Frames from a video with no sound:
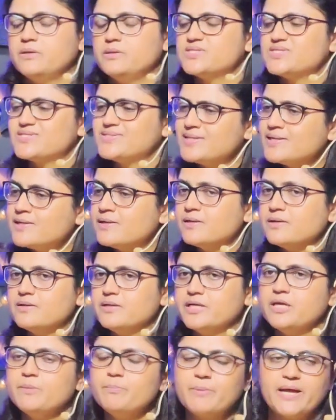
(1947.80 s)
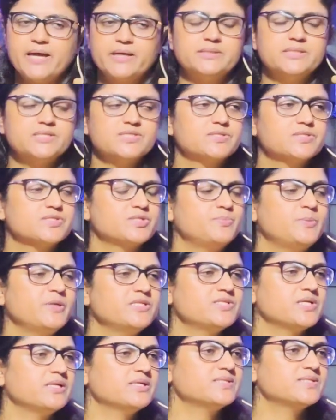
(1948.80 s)
Still, he practiced the
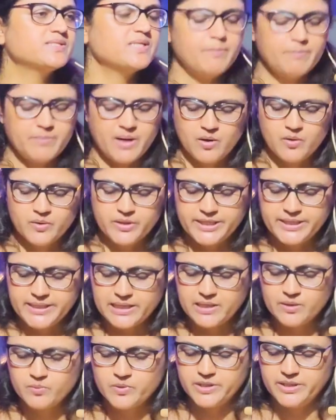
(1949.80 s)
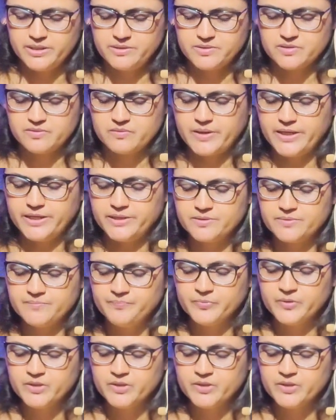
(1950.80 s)
speech and somehow he delivered it, right?